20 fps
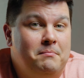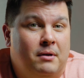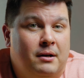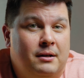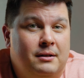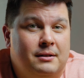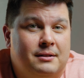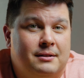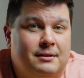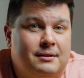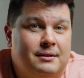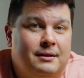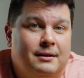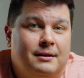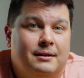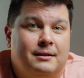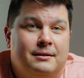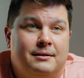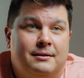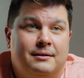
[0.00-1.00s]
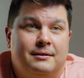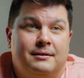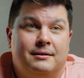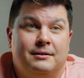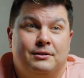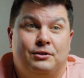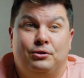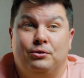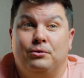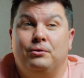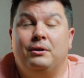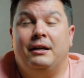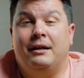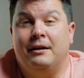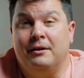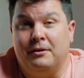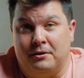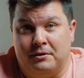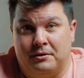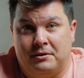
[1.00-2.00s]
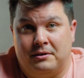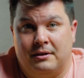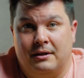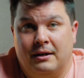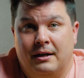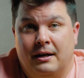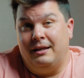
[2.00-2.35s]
months to two years.